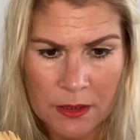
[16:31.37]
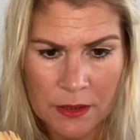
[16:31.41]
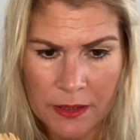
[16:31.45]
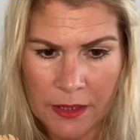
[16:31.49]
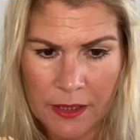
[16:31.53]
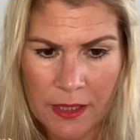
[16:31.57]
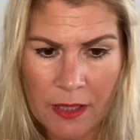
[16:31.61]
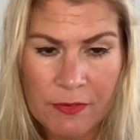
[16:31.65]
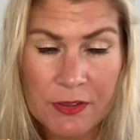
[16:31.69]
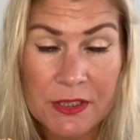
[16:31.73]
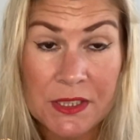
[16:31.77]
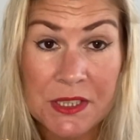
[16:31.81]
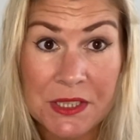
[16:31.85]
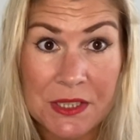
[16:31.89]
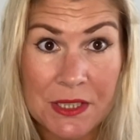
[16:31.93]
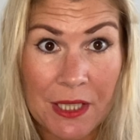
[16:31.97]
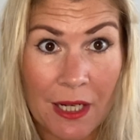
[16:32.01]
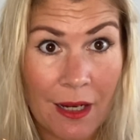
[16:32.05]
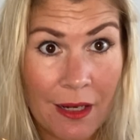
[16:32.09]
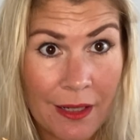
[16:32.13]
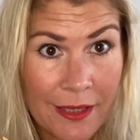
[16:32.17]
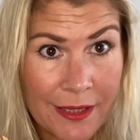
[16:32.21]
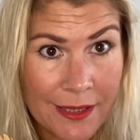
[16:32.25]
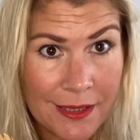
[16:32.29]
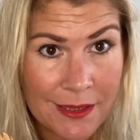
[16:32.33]
He never
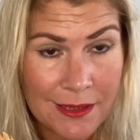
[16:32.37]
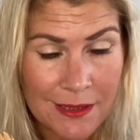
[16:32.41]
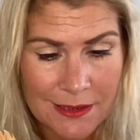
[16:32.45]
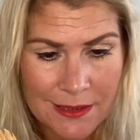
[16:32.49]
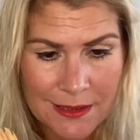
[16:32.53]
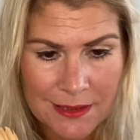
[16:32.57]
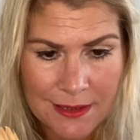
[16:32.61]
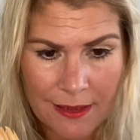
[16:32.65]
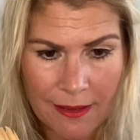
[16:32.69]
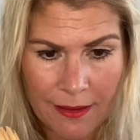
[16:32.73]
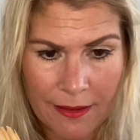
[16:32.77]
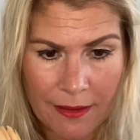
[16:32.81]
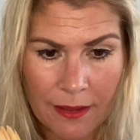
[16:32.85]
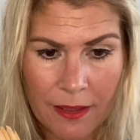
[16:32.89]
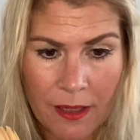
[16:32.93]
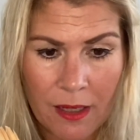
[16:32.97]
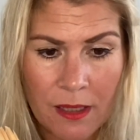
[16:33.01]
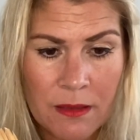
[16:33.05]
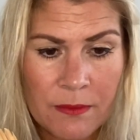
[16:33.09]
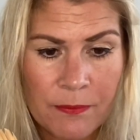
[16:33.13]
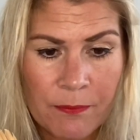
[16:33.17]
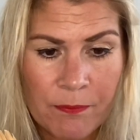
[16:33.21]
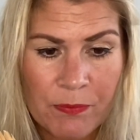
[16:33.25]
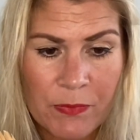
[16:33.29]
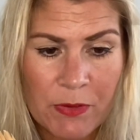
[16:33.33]
dines
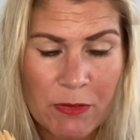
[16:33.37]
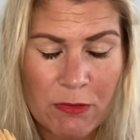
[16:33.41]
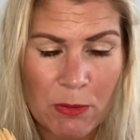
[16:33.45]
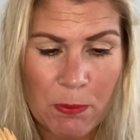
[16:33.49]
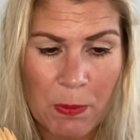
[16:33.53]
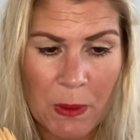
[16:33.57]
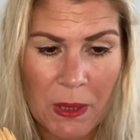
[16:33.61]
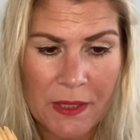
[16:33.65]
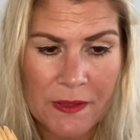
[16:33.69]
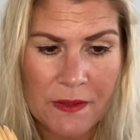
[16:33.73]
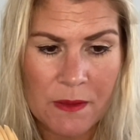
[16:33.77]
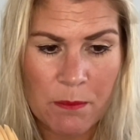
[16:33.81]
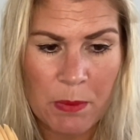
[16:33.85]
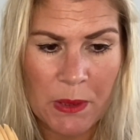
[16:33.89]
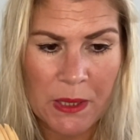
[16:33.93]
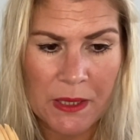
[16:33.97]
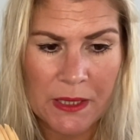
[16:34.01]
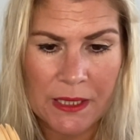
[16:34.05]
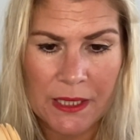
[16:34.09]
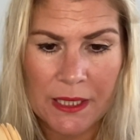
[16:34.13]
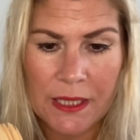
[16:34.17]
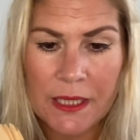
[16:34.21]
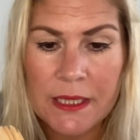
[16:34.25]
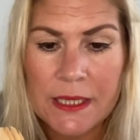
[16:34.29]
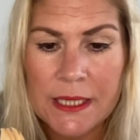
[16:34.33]
here," replied the
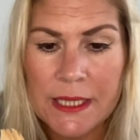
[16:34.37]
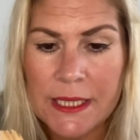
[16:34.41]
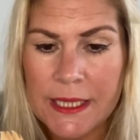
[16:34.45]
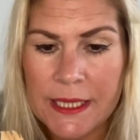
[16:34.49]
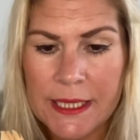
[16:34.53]
butler.